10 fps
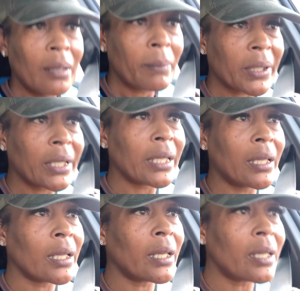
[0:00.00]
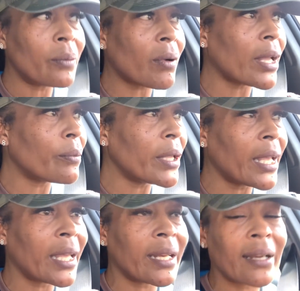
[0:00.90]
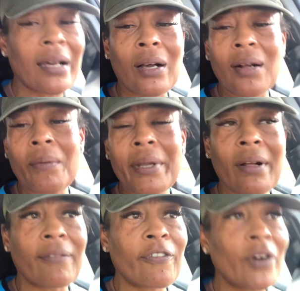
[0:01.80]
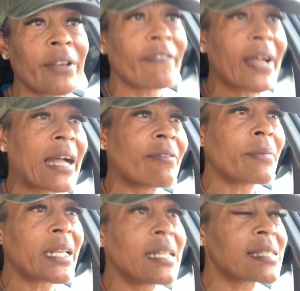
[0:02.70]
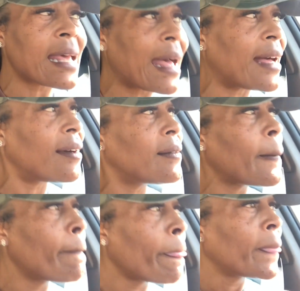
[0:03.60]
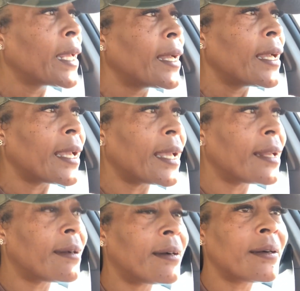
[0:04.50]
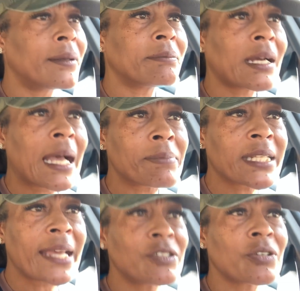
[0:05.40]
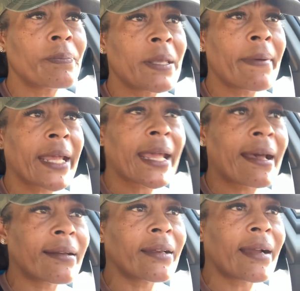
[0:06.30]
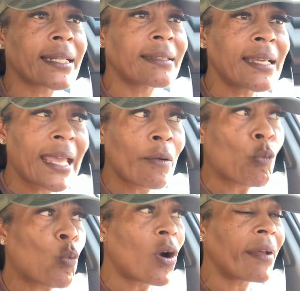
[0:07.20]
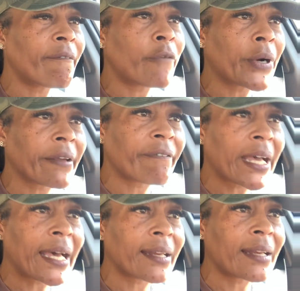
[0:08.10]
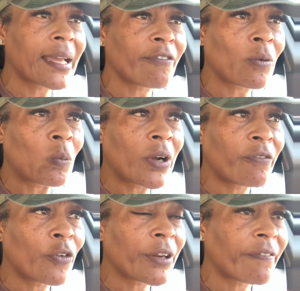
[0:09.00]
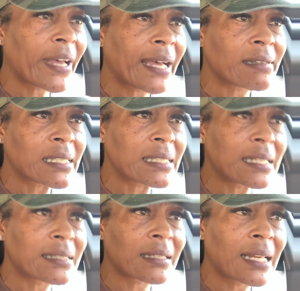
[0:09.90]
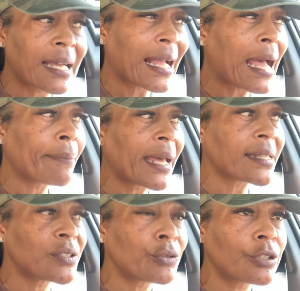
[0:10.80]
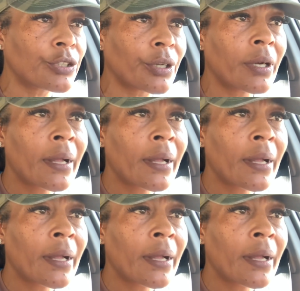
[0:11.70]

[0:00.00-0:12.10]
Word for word: But anyway, we headed home. We are 45 minutes out. And um, I'm scheduled to be back out here, I think at 1.45 today, from 1.45 to 6 o'clock. I'm not too sure.